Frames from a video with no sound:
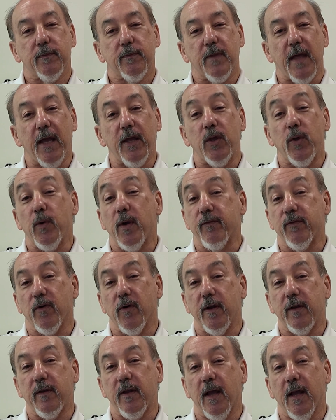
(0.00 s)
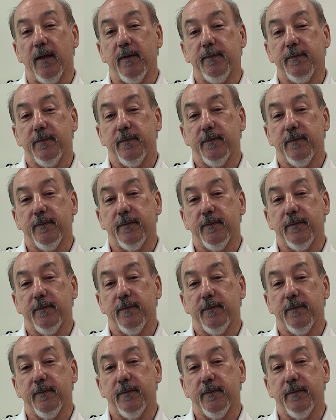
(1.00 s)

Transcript: Thank you. Have a great day.